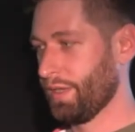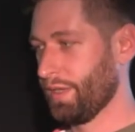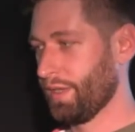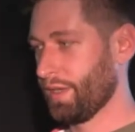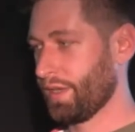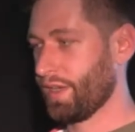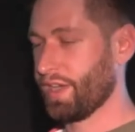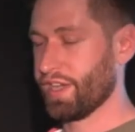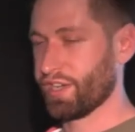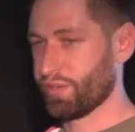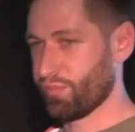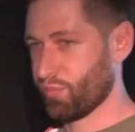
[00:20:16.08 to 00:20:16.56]

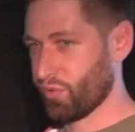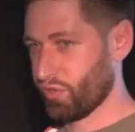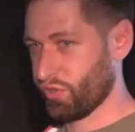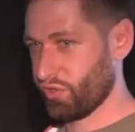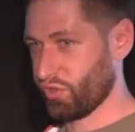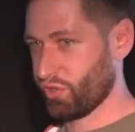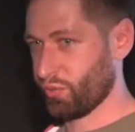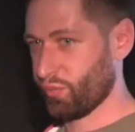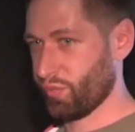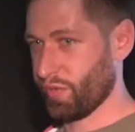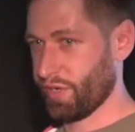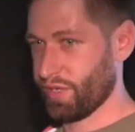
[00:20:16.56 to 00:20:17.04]

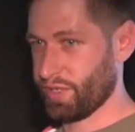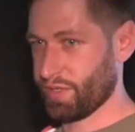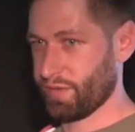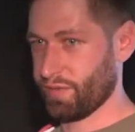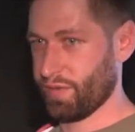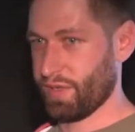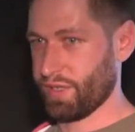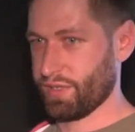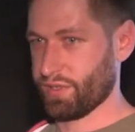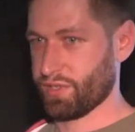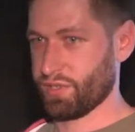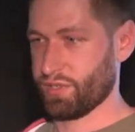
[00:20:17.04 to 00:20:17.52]
getProductPrice
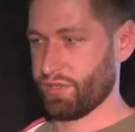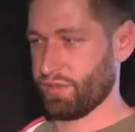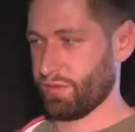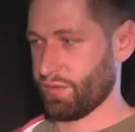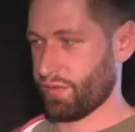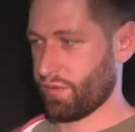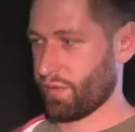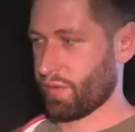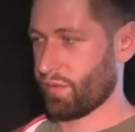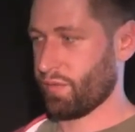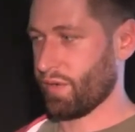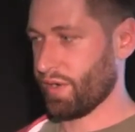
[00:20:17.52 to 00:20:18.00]
function
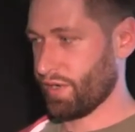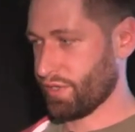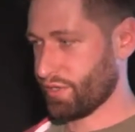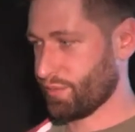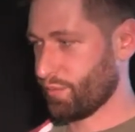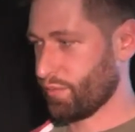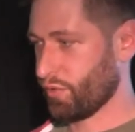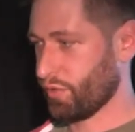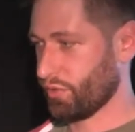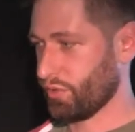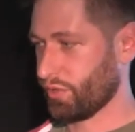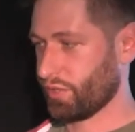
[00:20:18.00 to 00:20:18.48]
requires
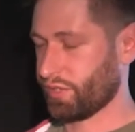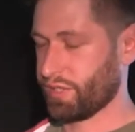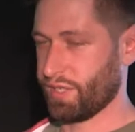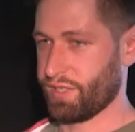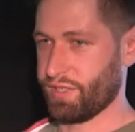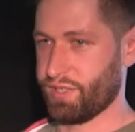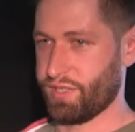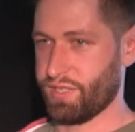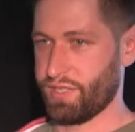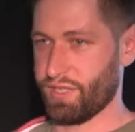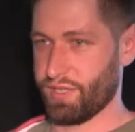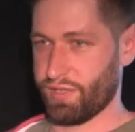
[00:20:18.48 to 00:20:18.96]
product
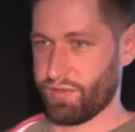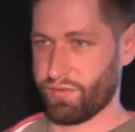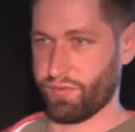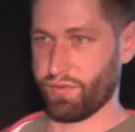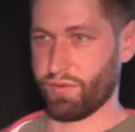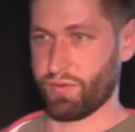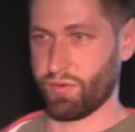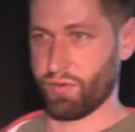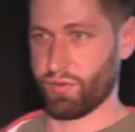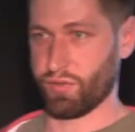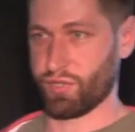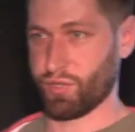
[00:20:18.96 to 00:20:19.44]
ID and
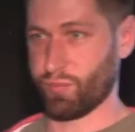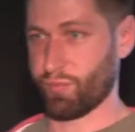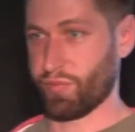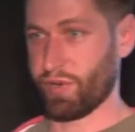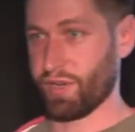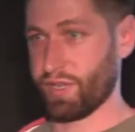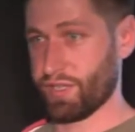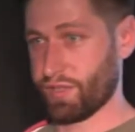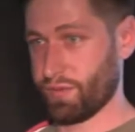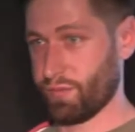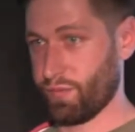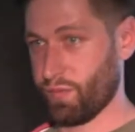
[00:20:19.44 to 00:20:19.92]
returns
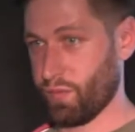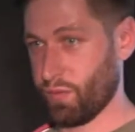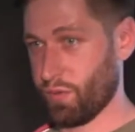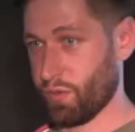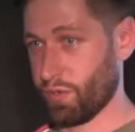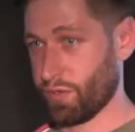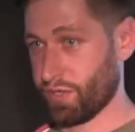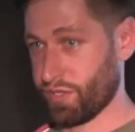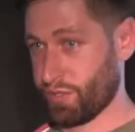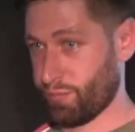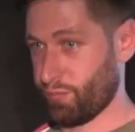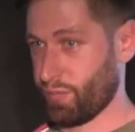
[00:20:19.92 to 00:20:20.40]
price
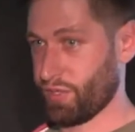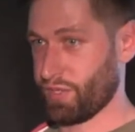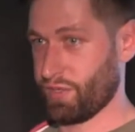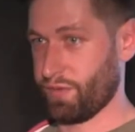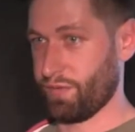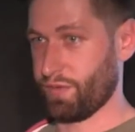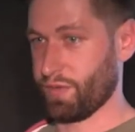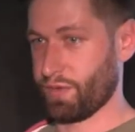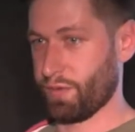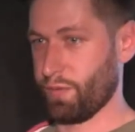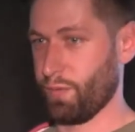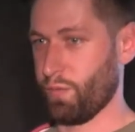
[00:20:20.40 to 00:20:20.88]
for
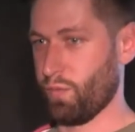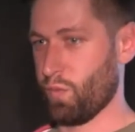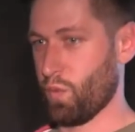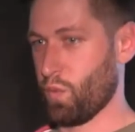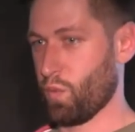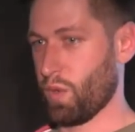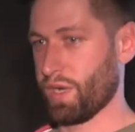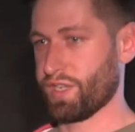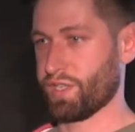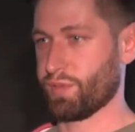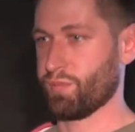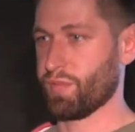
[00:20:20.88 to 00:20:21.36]

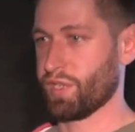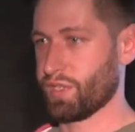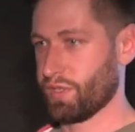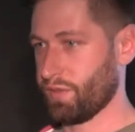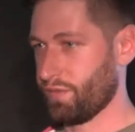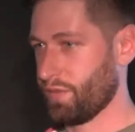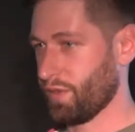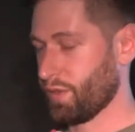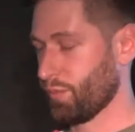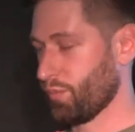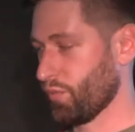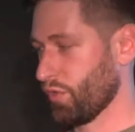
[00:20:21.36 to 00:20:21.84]
one
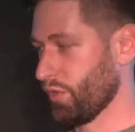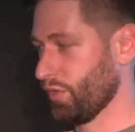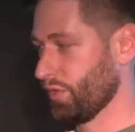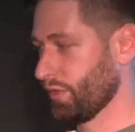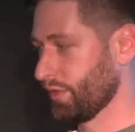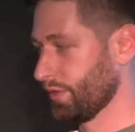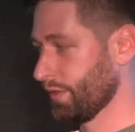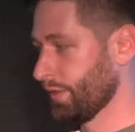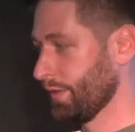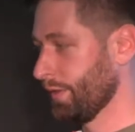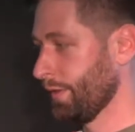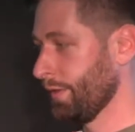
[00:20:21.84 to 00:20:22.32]
specific product.
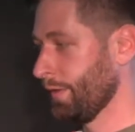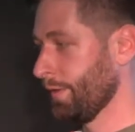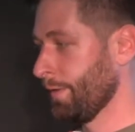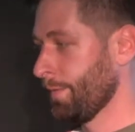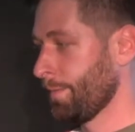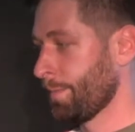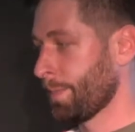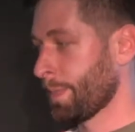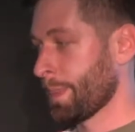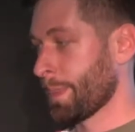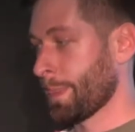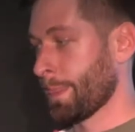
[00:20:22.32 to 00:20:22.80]

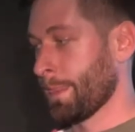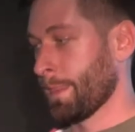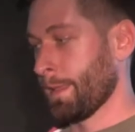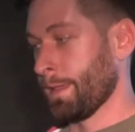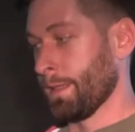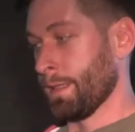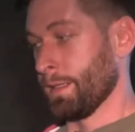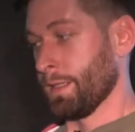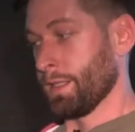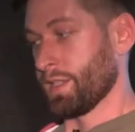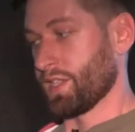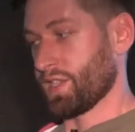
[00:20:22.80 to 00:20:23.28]

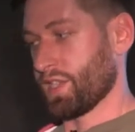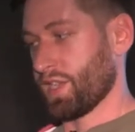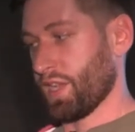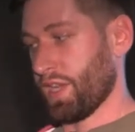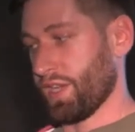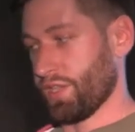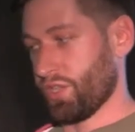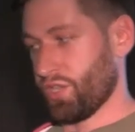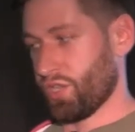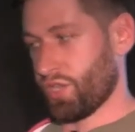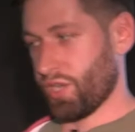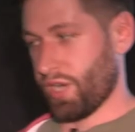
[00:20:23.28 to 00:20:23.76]

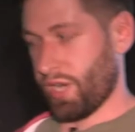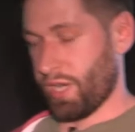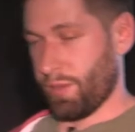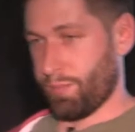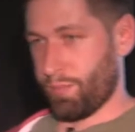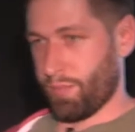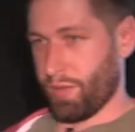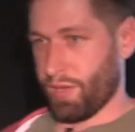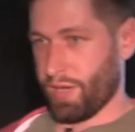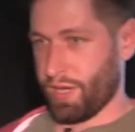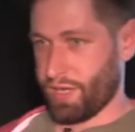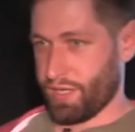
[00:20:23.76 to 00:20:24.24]
Such
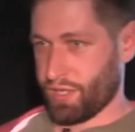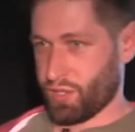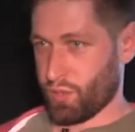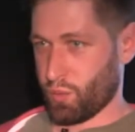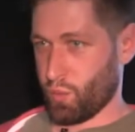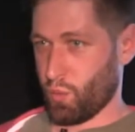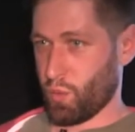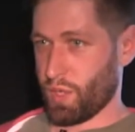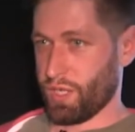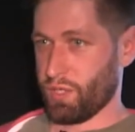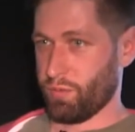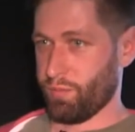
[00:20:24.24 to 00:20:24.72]
APIs
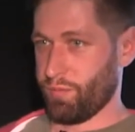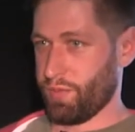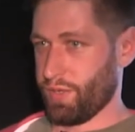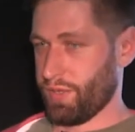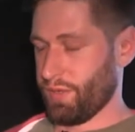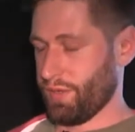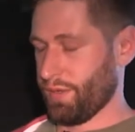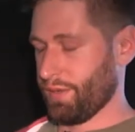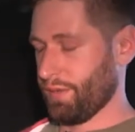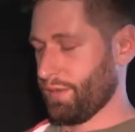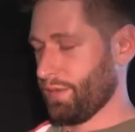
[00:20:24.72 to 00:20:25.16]
will be